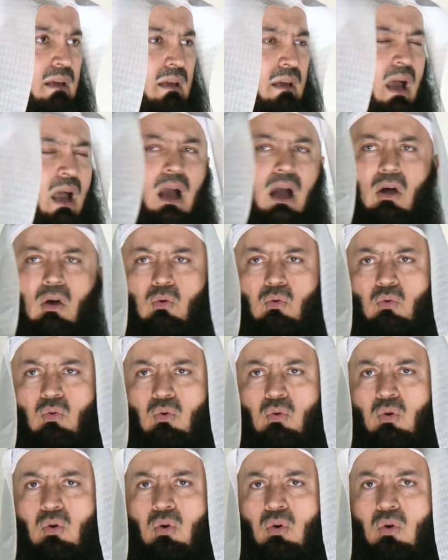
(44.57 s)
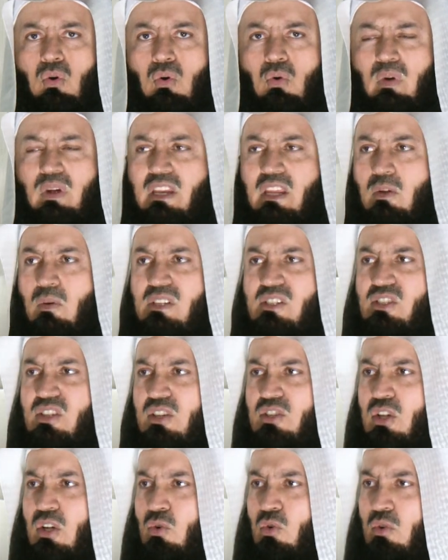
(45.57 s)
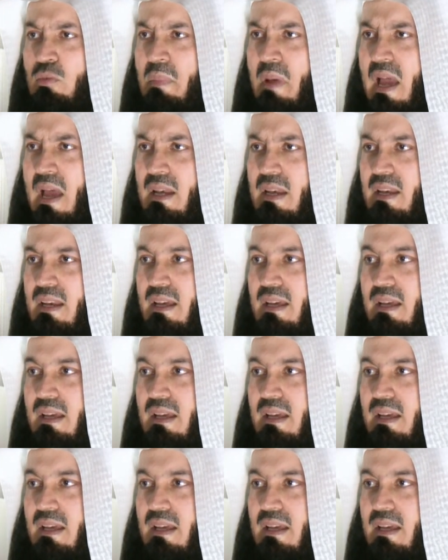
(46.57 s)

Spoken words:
How? When he was such a good man.